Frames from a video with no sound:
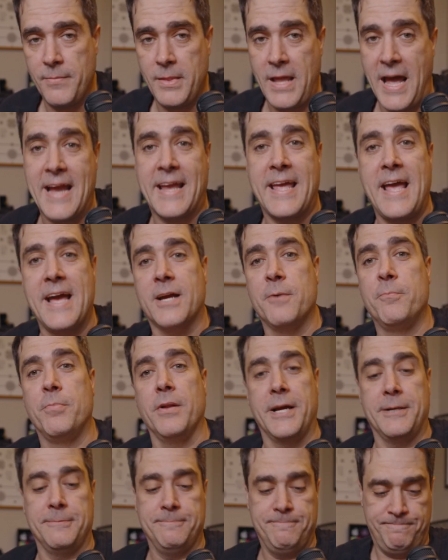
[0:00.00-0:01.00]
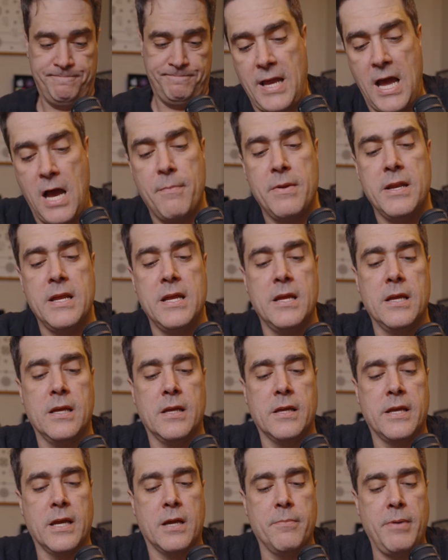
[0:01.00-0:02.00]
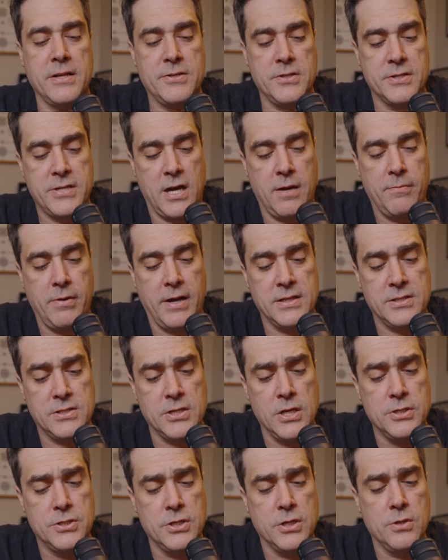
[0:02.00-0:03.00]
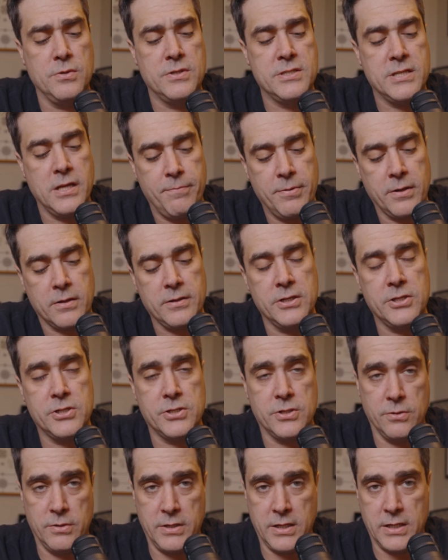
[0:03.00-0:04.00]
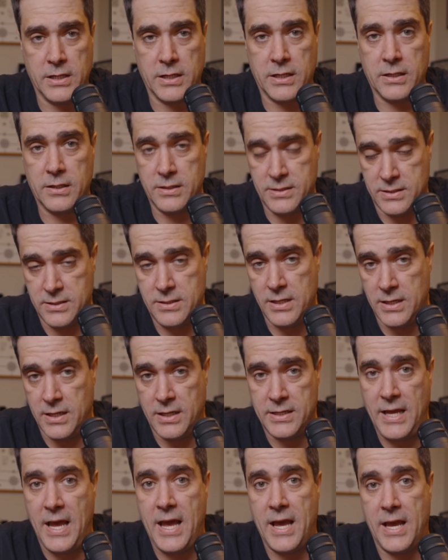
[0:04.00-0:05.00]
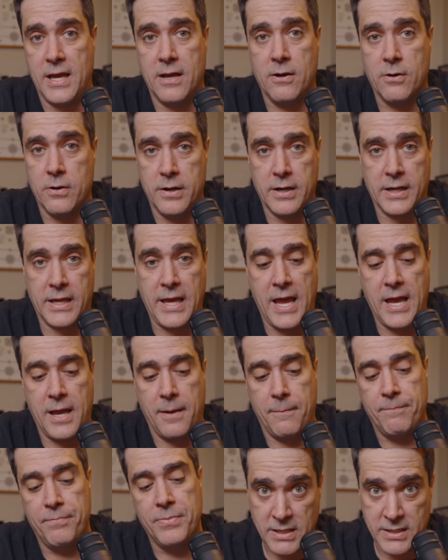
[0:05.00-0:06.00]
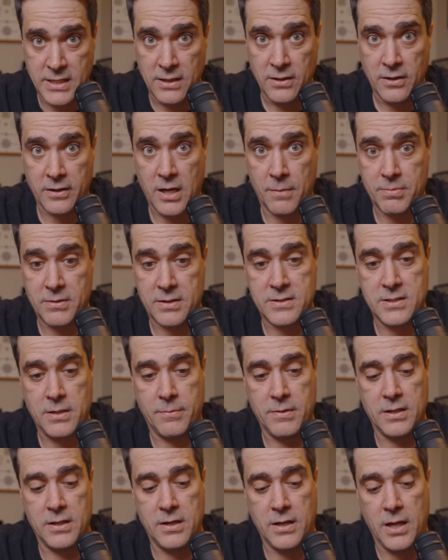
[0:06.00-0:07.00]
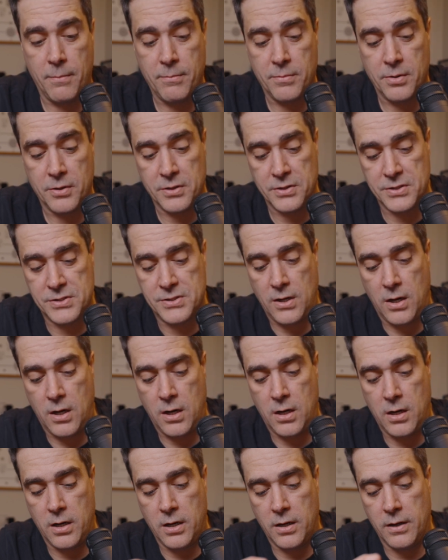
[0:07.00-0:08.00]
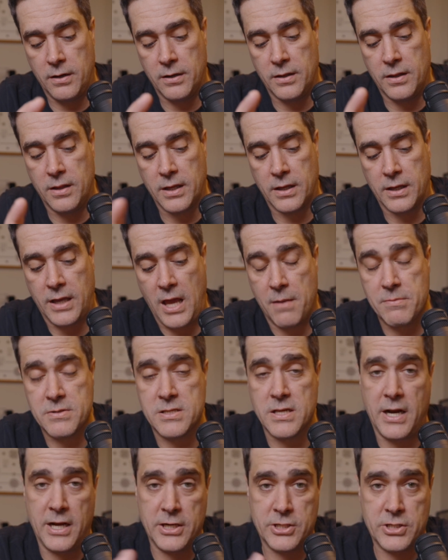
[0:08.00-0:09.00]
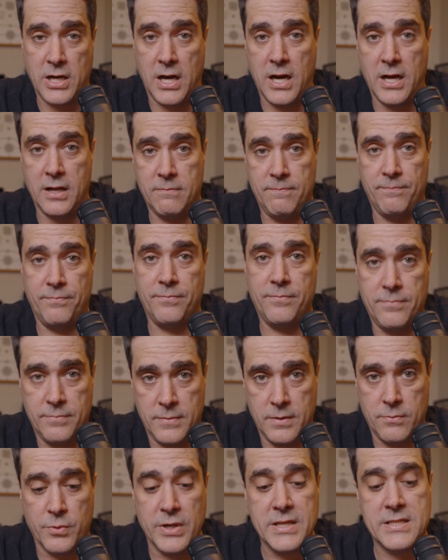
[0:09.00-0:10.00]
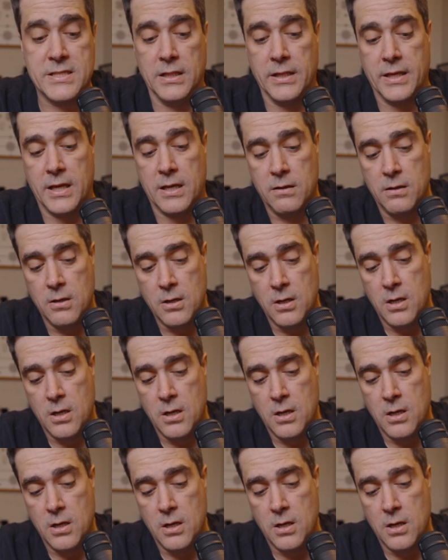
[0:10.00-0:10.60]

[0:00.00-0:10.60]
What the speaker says: I can't complain. How many gigabytes or terabytes do you typically shoot in a day or in a game? I did look up some of the numbers on the games that I shot recently.